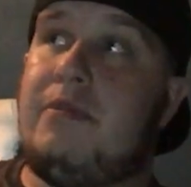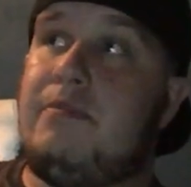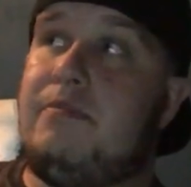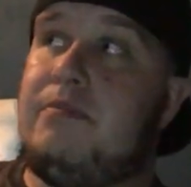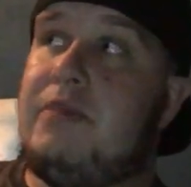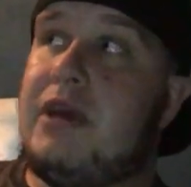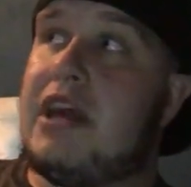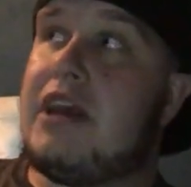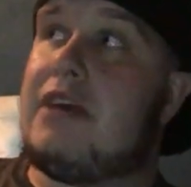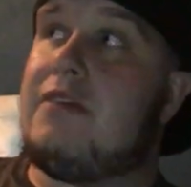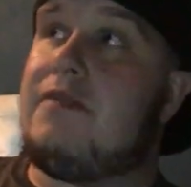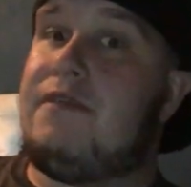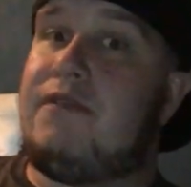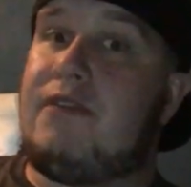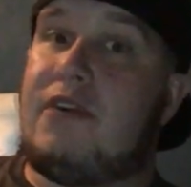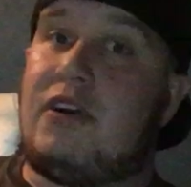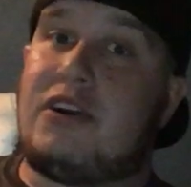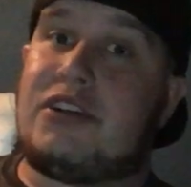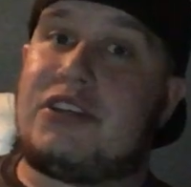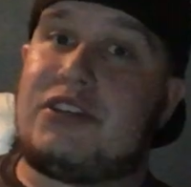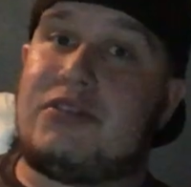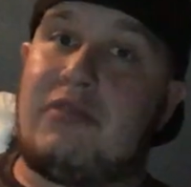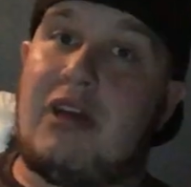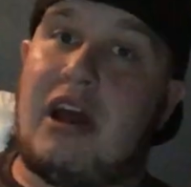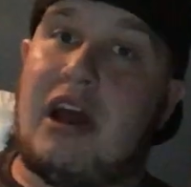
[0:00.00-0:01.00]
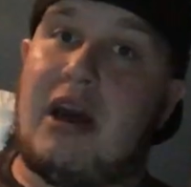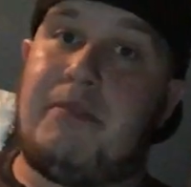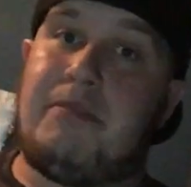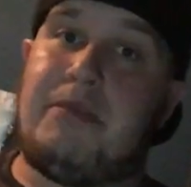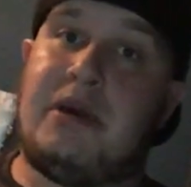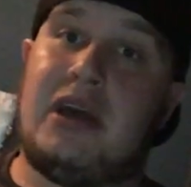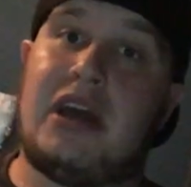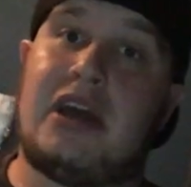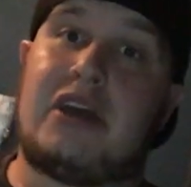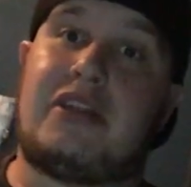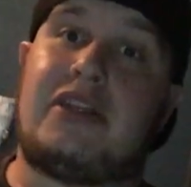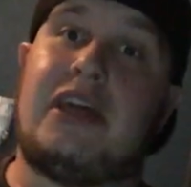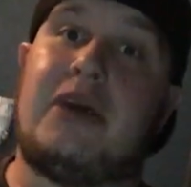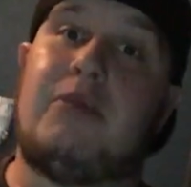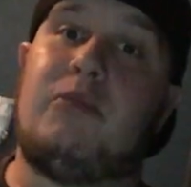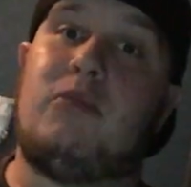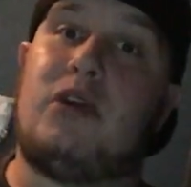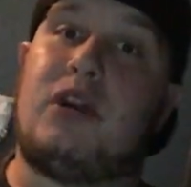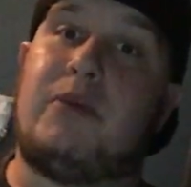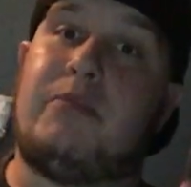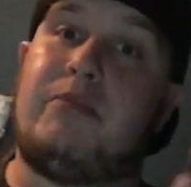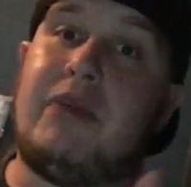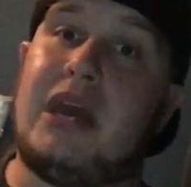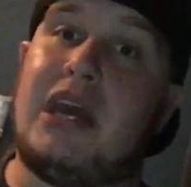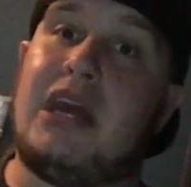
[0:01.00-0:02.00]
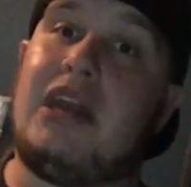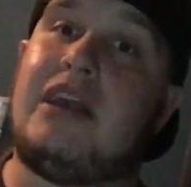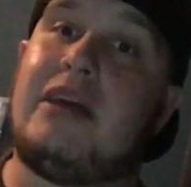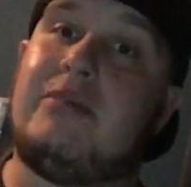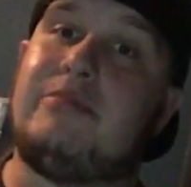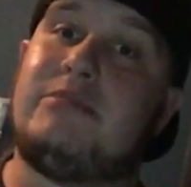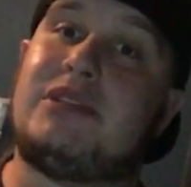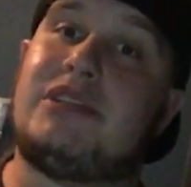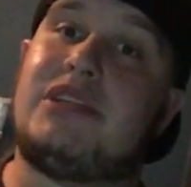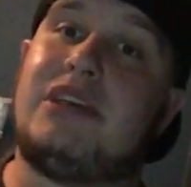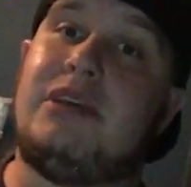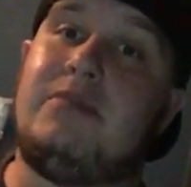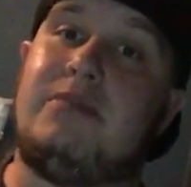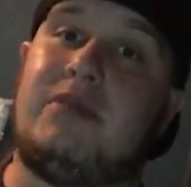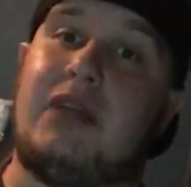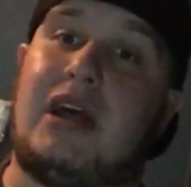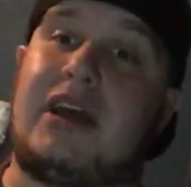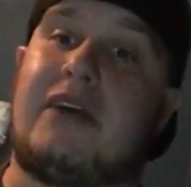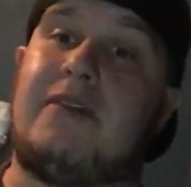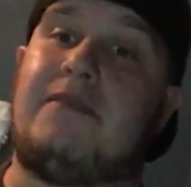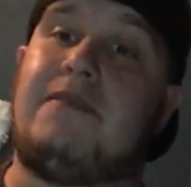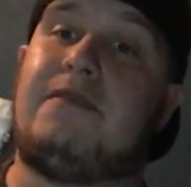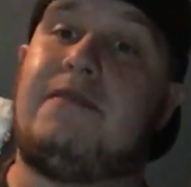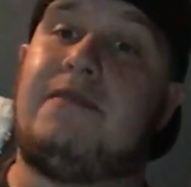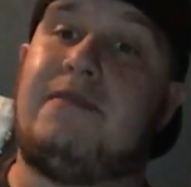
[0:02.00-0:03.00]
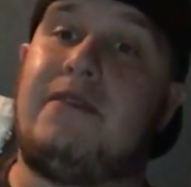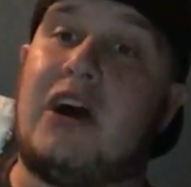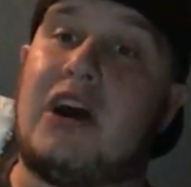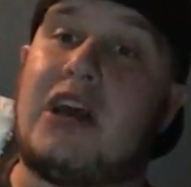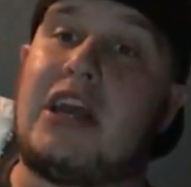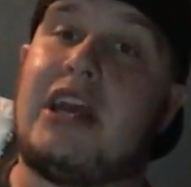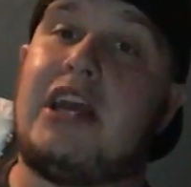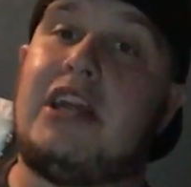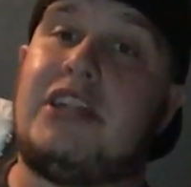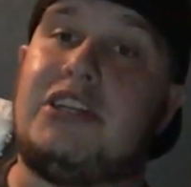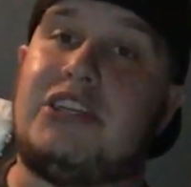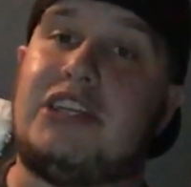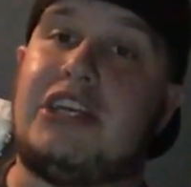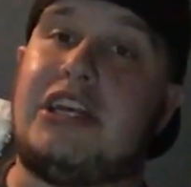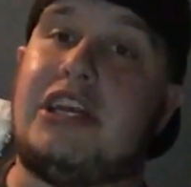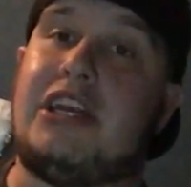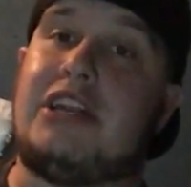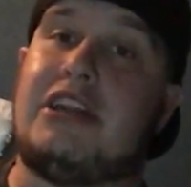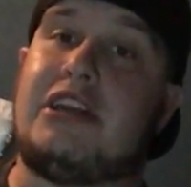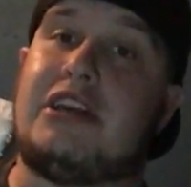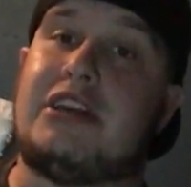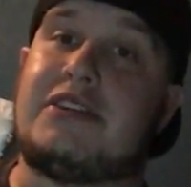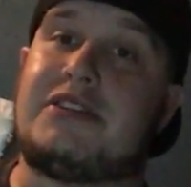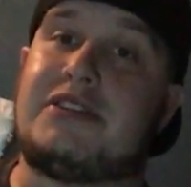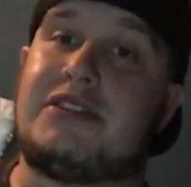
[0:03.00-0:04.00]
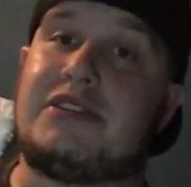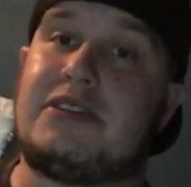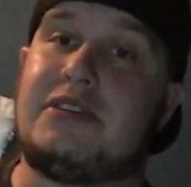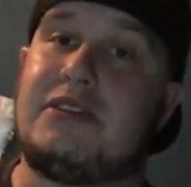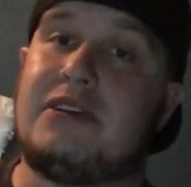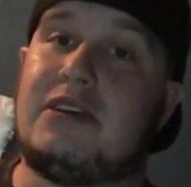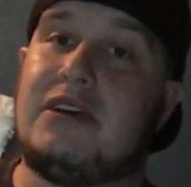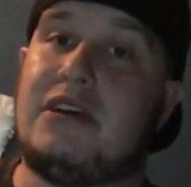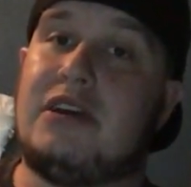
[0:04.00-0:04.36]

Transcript: big first round pick that would have made him seem like a fucking genius,